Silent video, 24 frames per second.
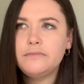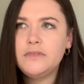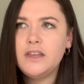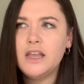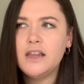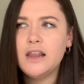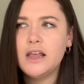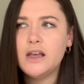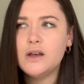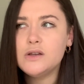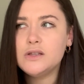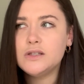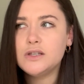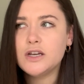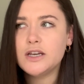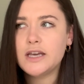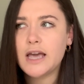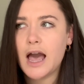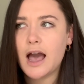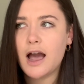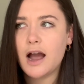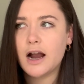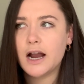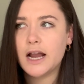They also
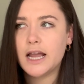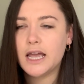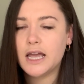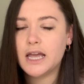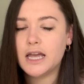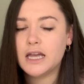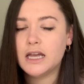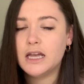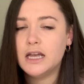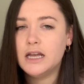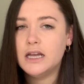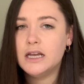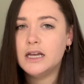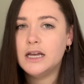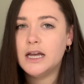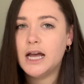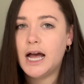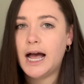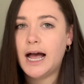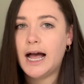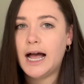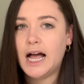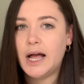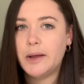carry
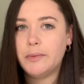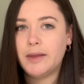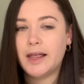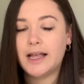um,